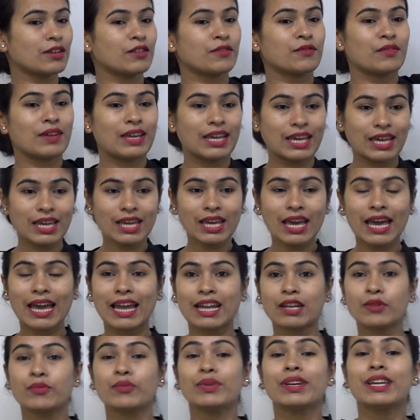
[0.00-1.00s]
of A
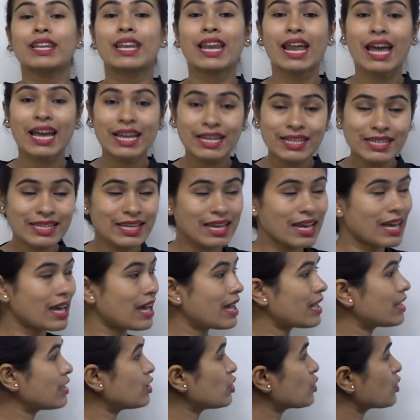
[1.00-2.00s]
and we write
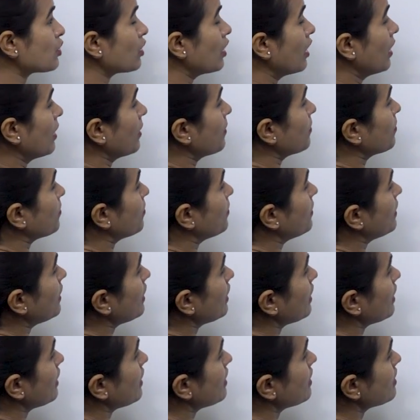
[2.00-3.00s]
as
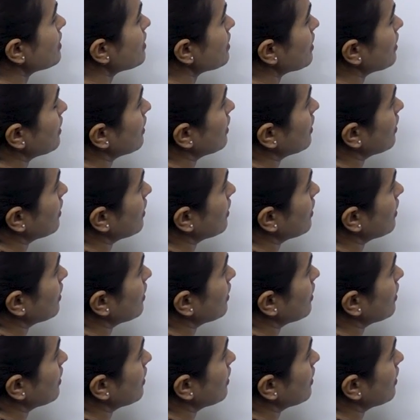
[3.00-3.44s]
B is